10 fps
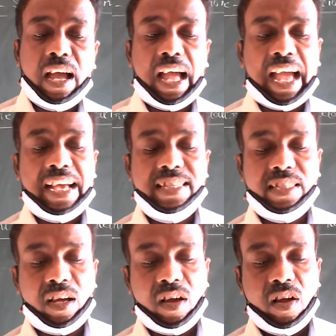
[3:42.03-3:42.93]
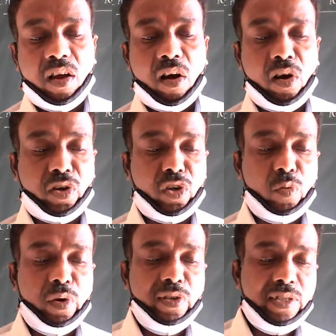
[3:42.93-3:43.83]
as
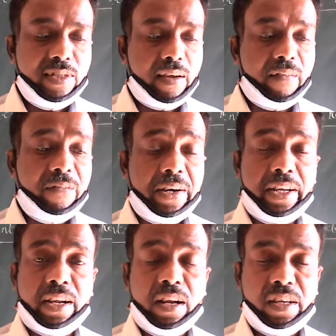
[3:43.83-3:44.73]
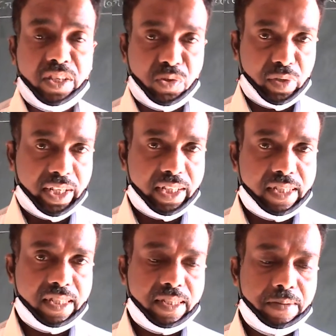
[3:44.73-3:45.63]
autonomous federal
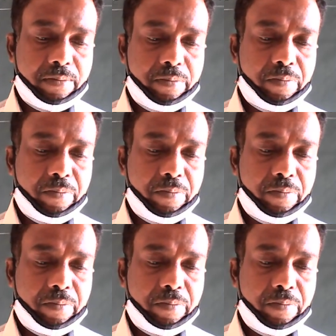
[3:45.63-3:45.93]
units.